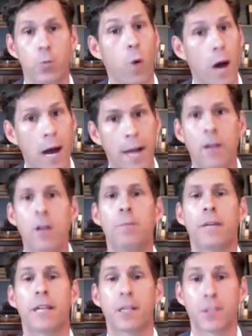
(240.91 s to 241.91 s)
Why?
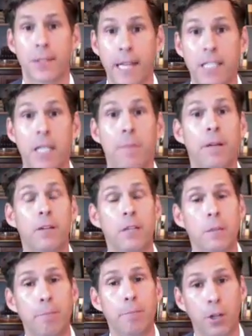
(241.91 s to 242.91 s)
Because they
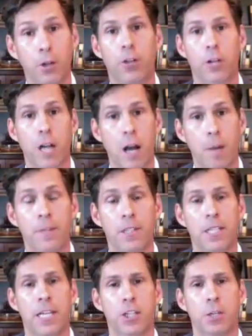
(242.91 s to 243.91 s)
typically build their
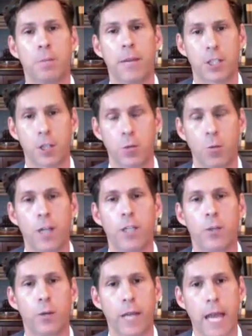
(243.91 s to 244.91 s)
compensation based on what
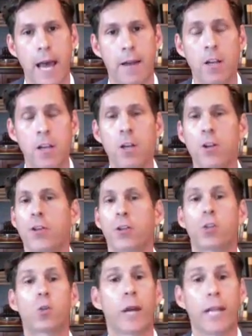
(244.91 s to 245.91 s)
you get. They're
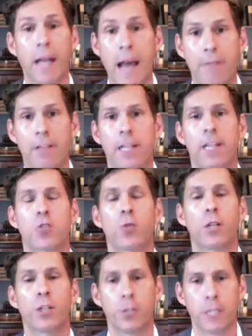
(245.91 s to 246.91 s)
great advocates
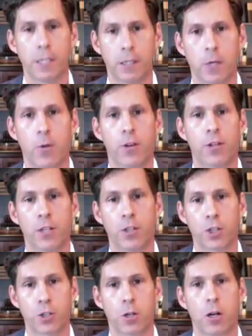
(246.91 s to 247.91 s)
when you're dealing with an
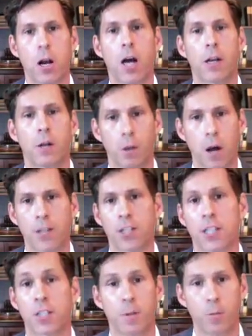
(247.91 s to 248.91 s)
insurer on a loss
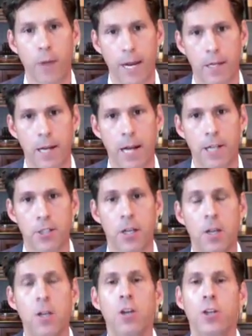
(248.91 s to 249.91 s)
that's been recognized.
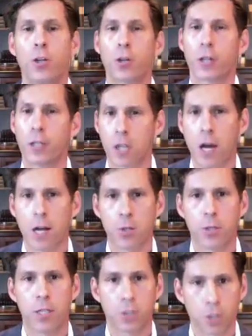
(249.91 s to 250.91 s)
You're going to talk to
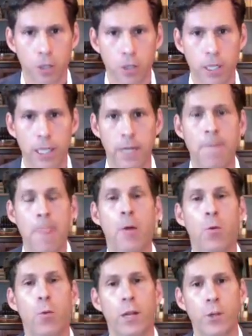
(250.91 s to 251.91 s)
an attorney
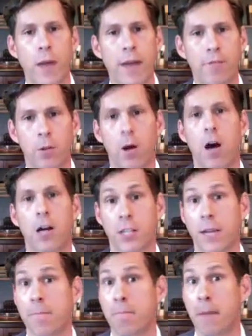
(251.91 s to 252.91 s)
when you have a loss
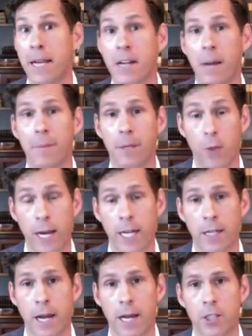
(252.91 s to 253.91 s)
that might not be
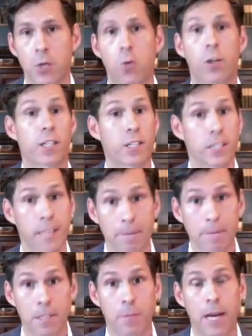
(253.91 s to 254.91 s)
recognized or
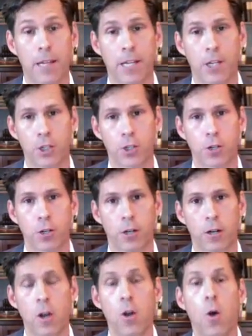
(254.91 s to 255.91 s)
accepted by the
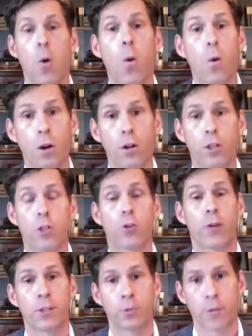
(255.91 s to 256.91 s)
insurer, or you're
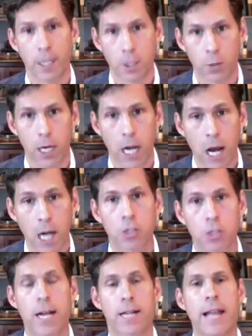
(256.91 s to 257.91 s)
entering into a
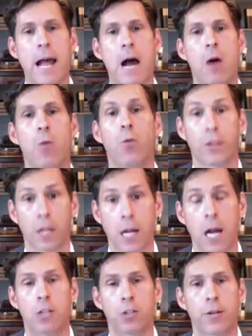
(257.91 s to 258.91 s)
contract now with a
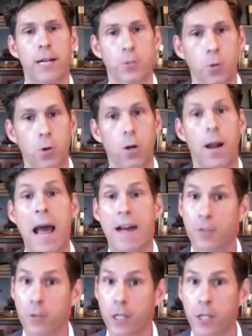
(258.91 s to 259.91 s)
contractor
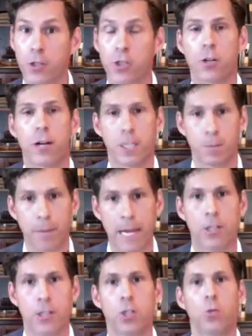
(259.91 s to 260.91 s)
after the insurer has
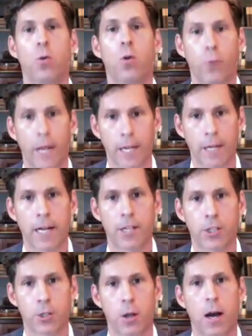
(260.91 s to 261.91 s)
paid you or
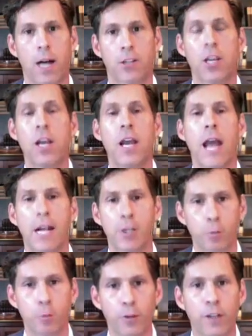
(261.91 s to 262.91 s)
recognized your loss, and you're
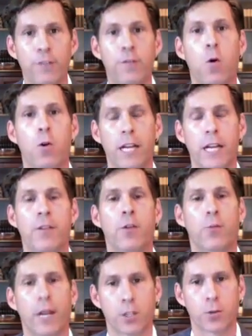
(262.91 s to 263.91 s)
moving forward in the
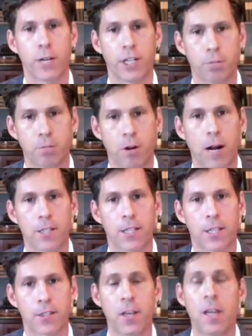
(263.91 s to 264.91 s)
restoration process.